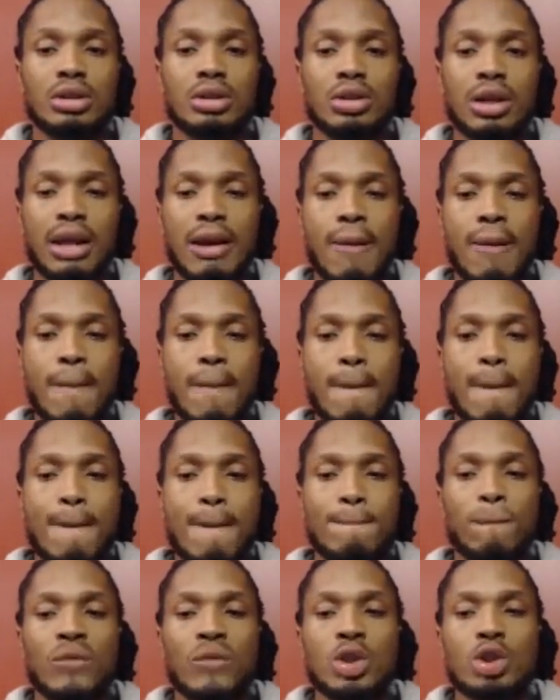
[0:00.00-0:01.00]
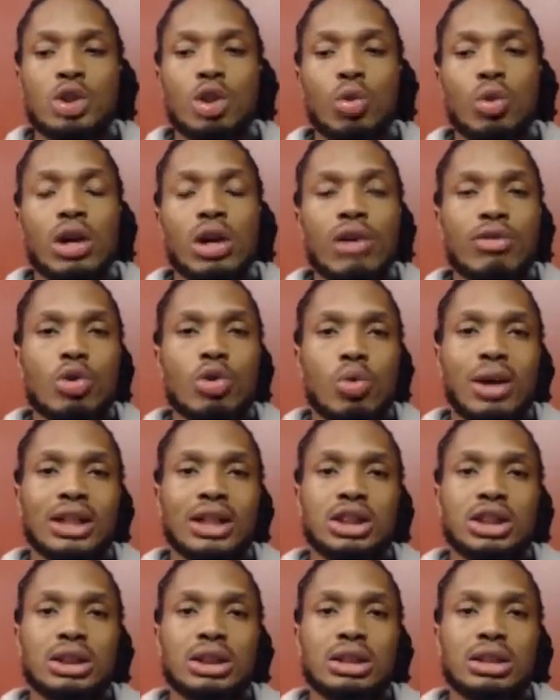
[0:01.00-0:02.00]
Okay? So wherever you're
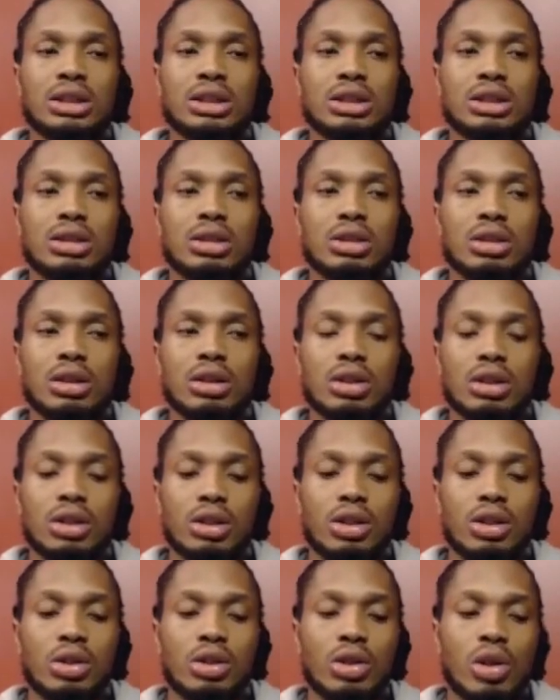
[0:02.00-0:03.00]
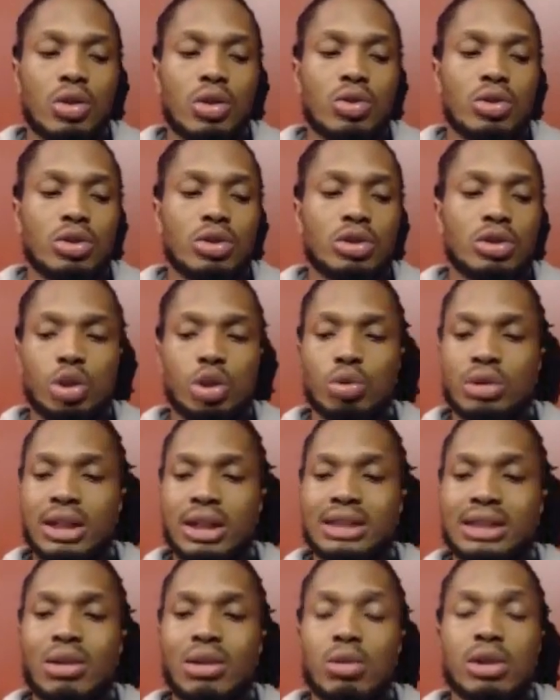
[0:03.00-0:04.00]
watching this, you know, two
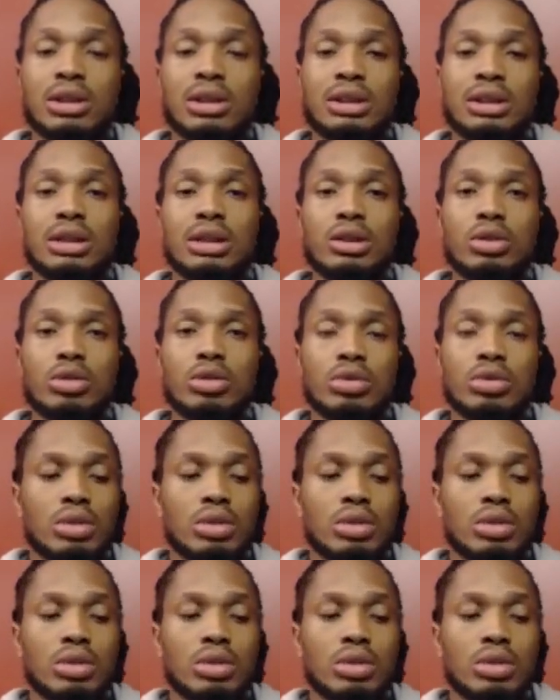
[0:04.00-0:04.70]
things I want to tell you.